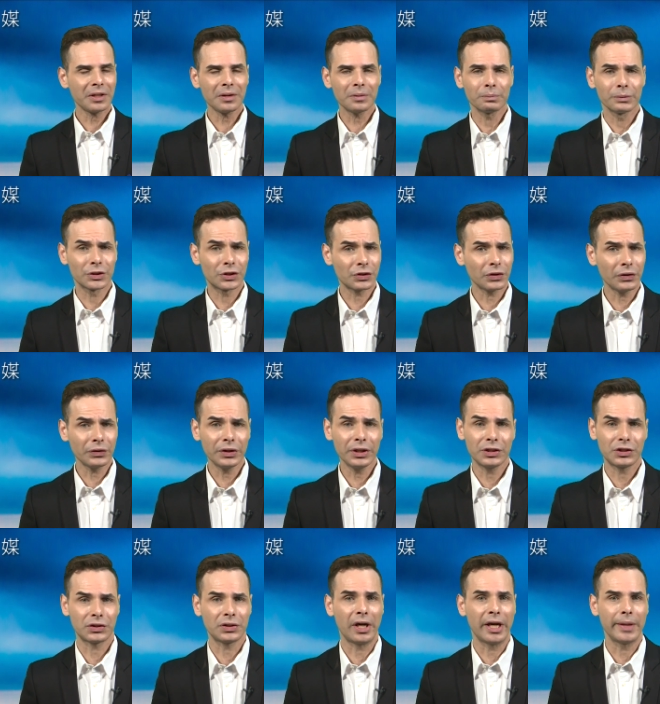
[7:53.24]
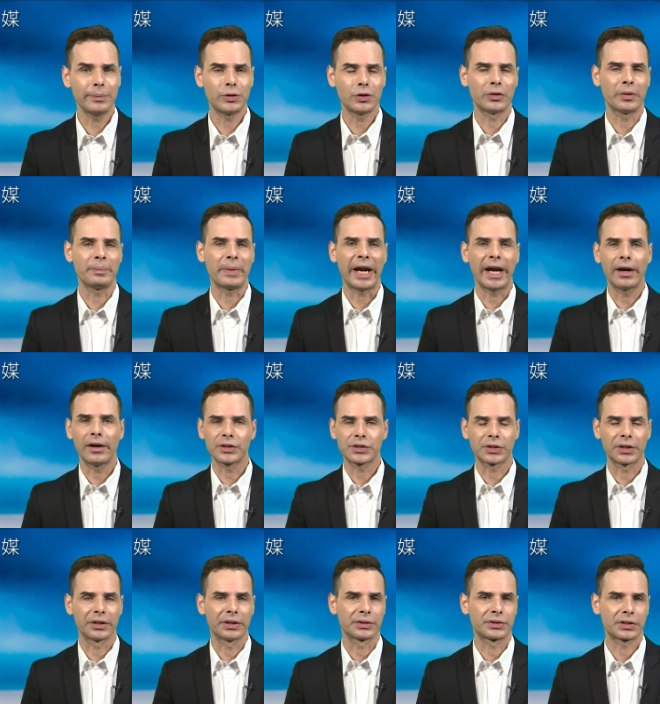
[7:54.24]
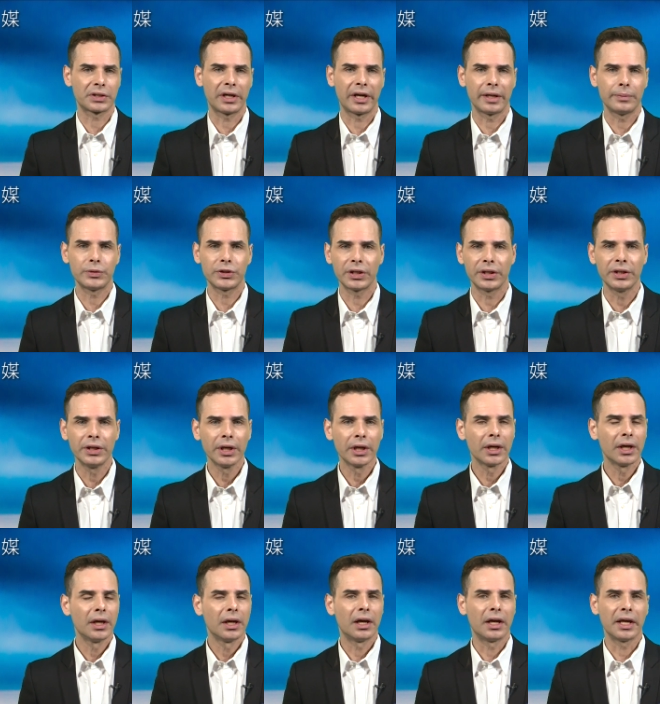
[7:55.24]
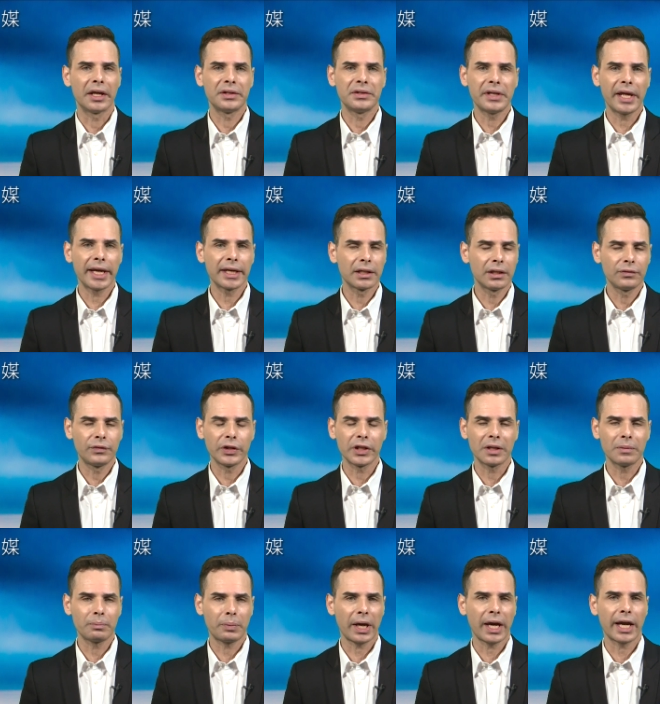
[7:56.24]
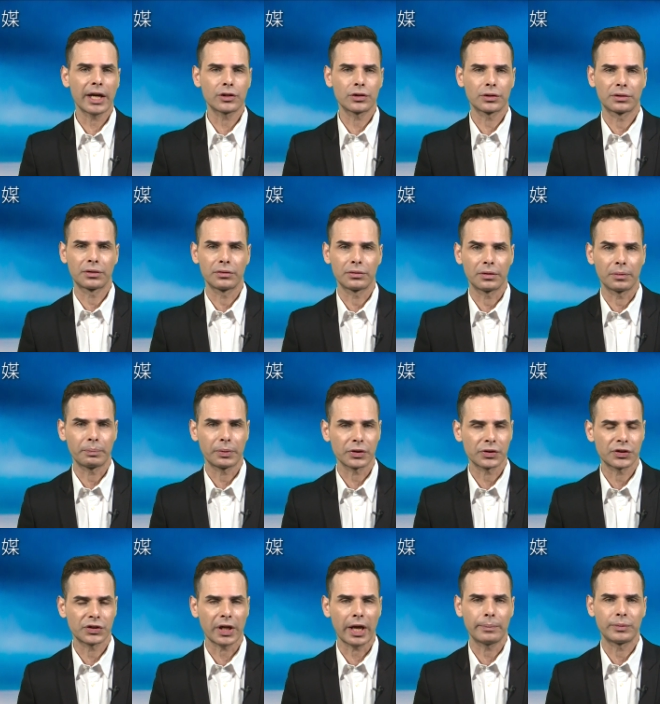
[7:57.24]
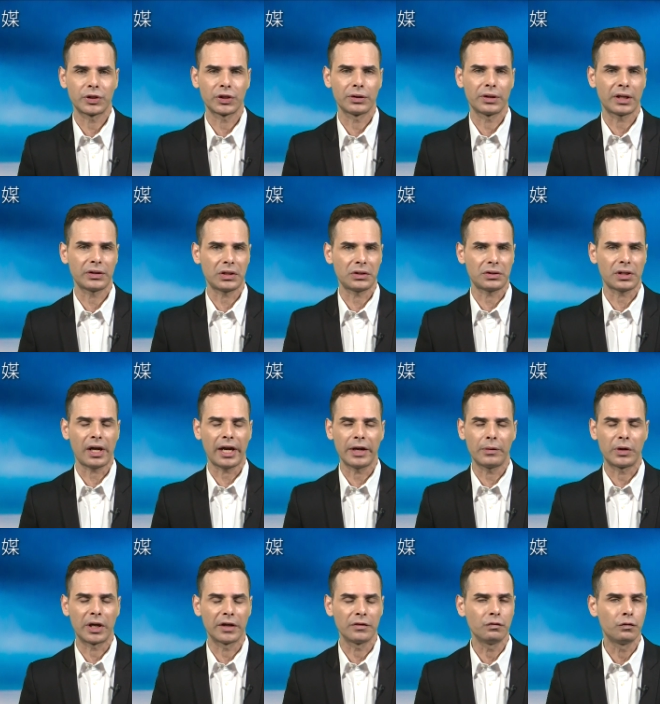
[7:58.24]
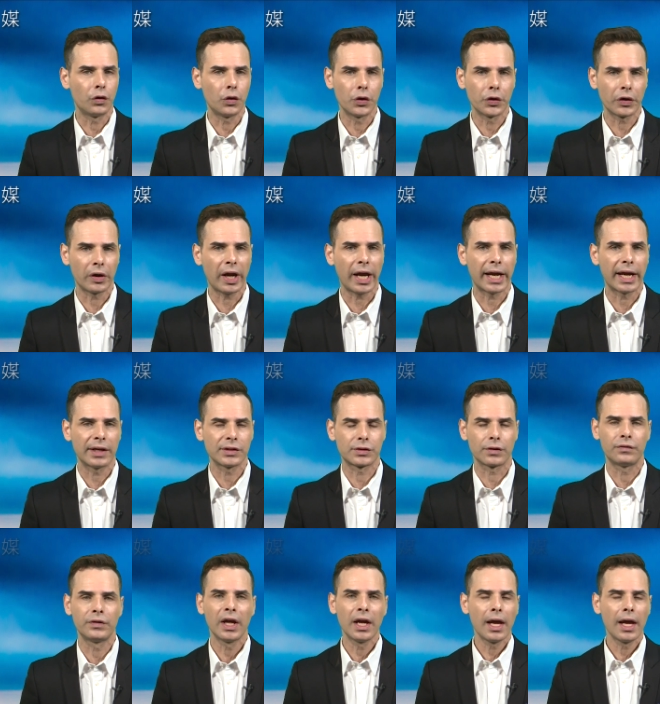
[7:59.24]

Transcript: But certainly it's time to embarrass her. It's time to uh, negatively impact the perception that the Taiwan voter has of